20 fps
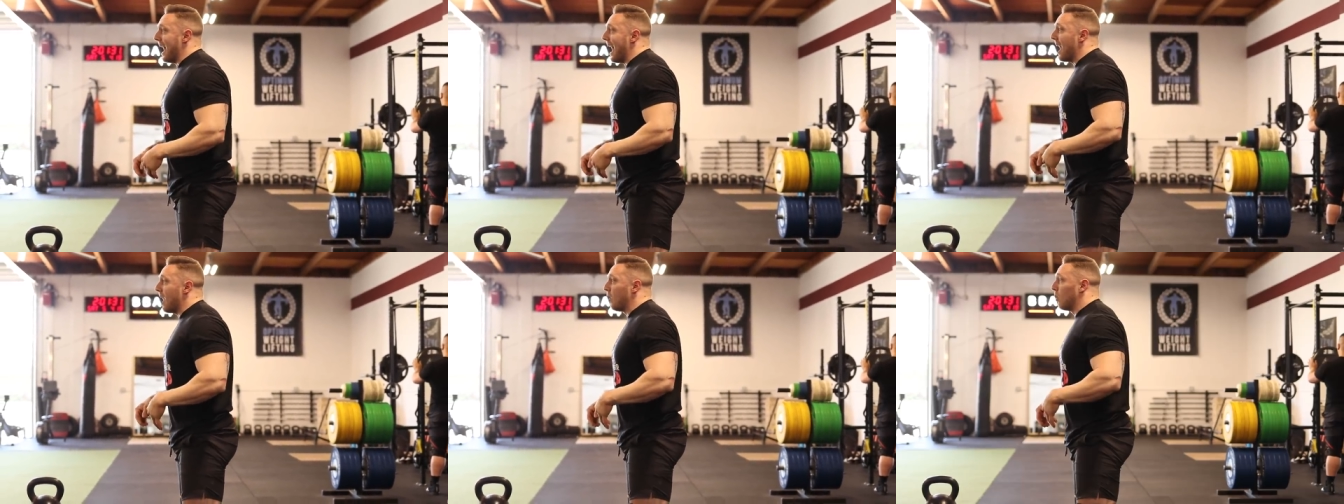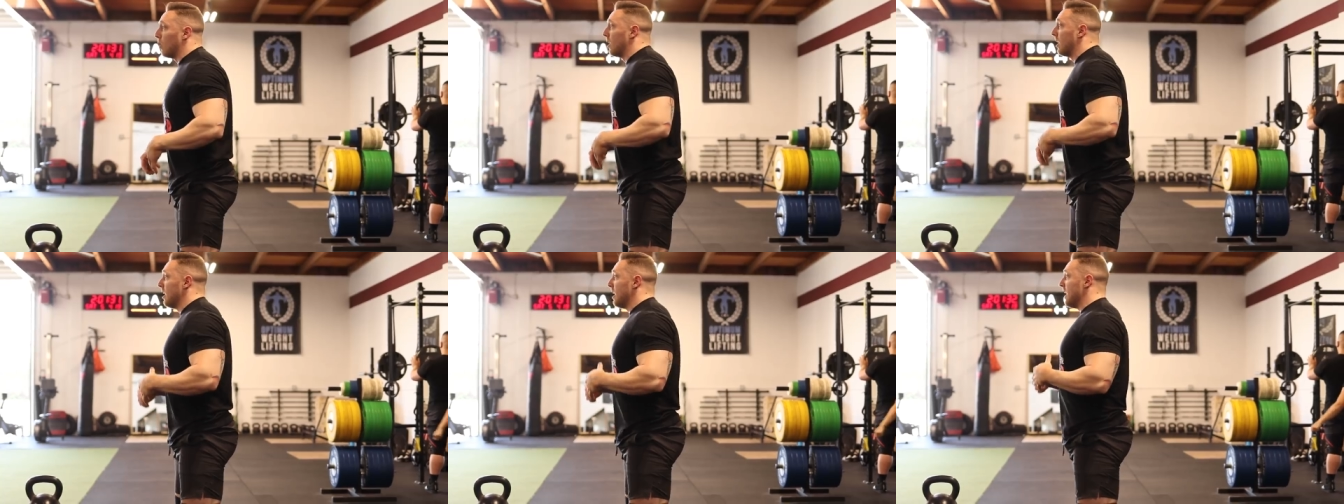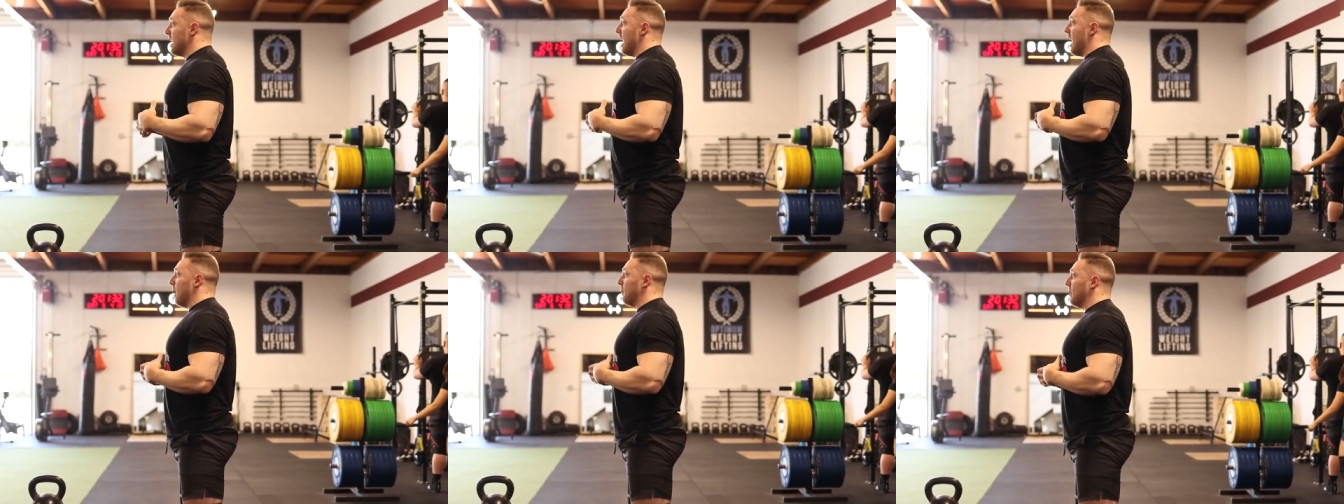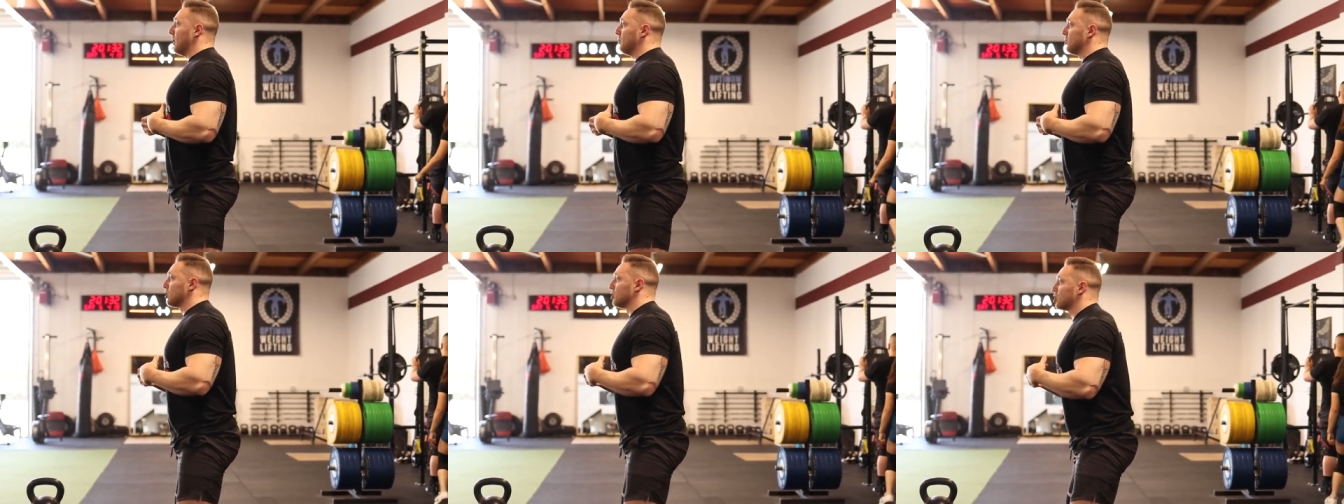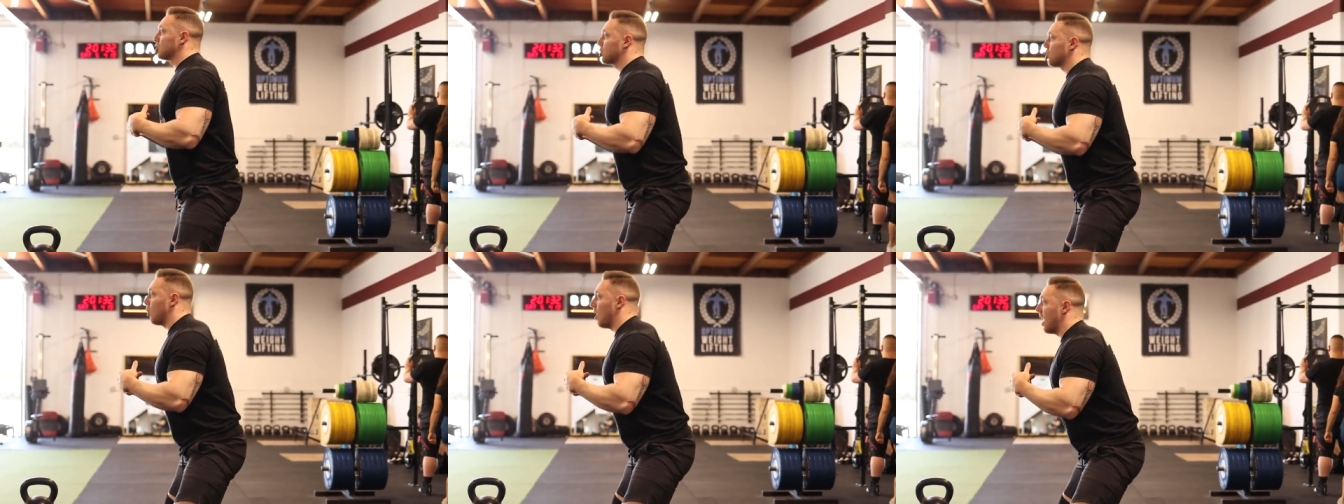now I'm able to
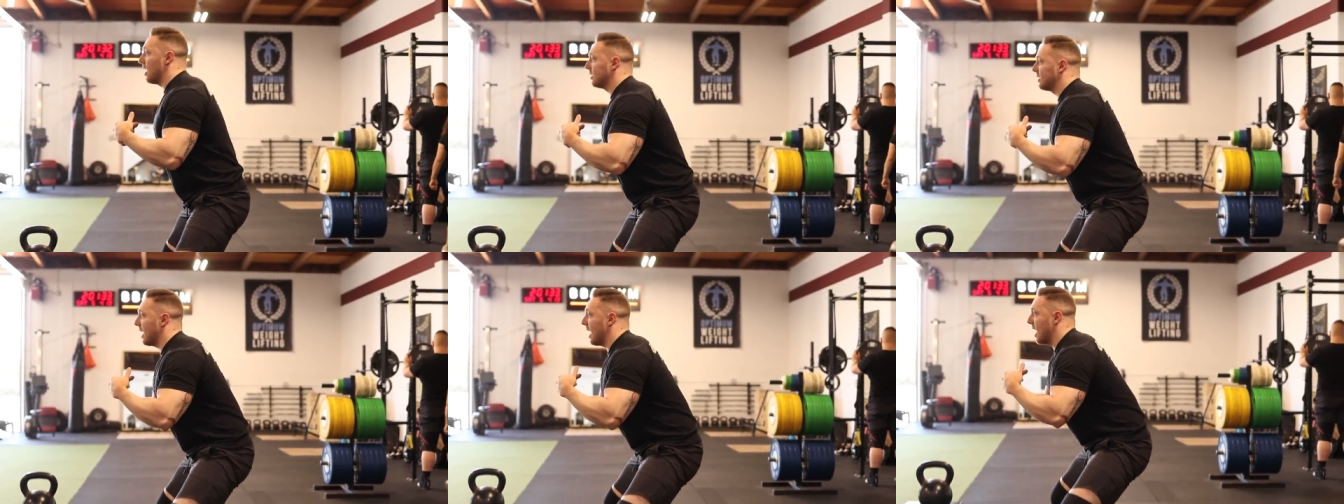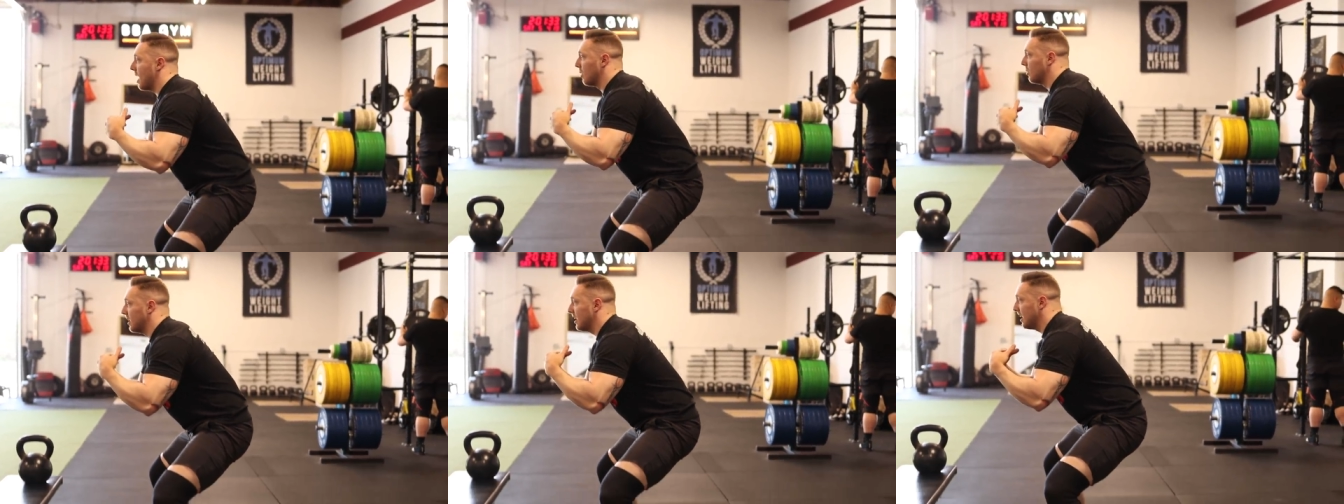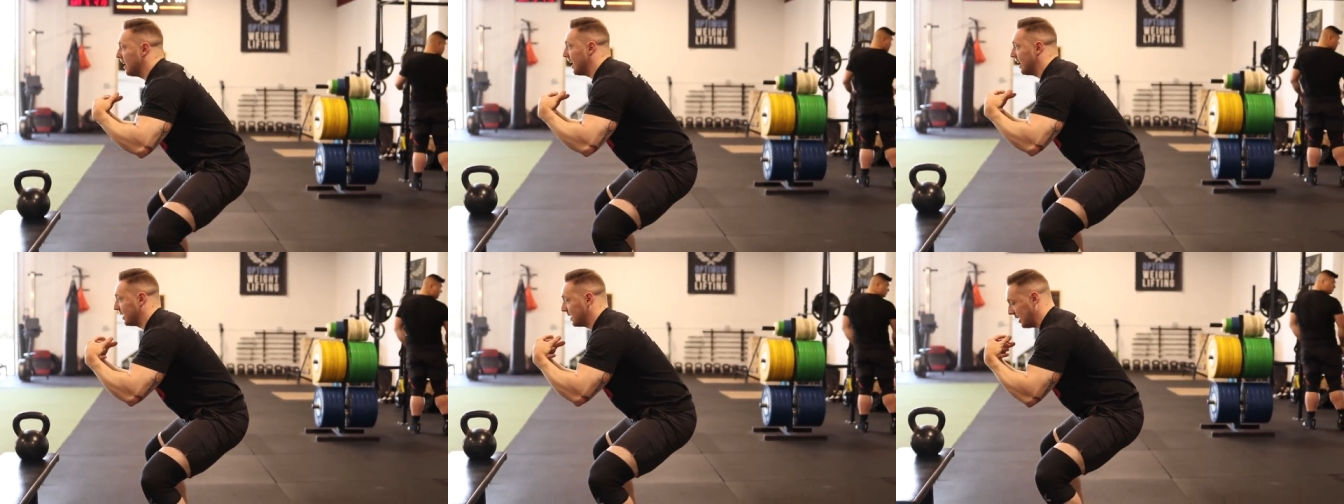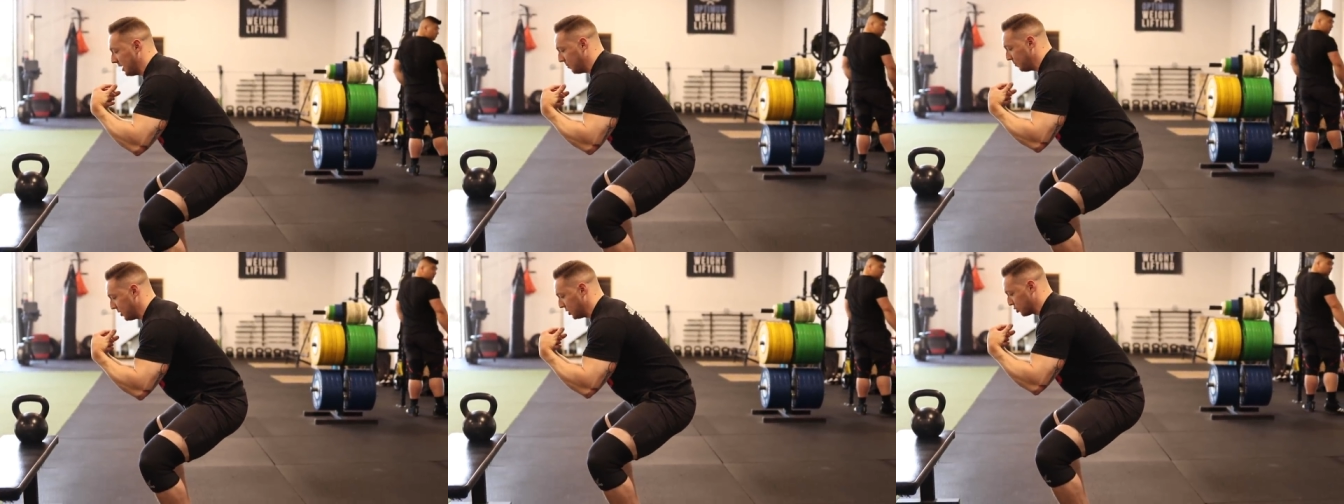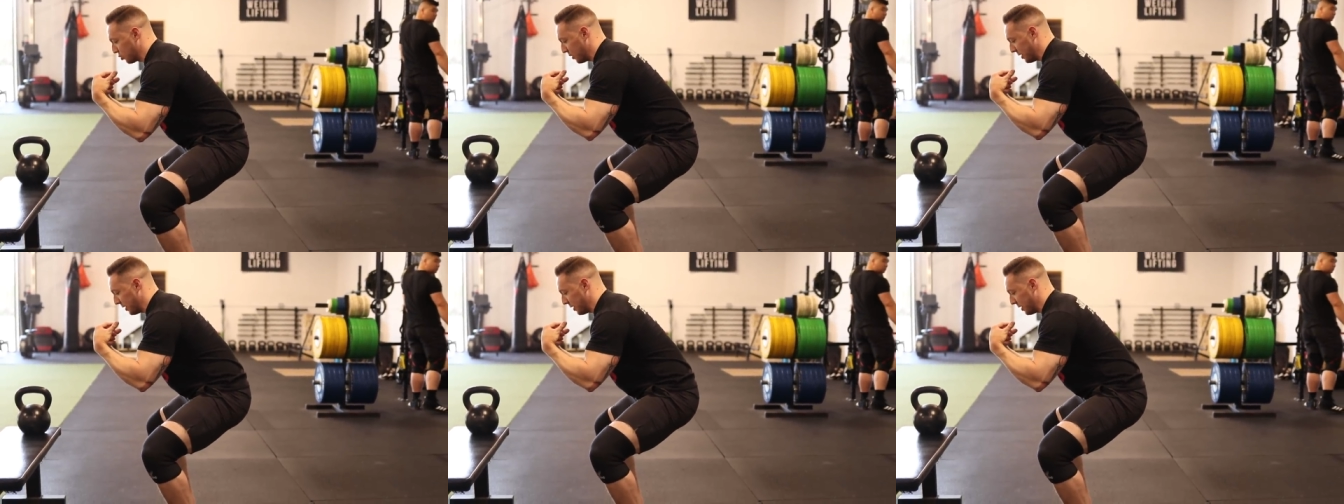squat down and keep these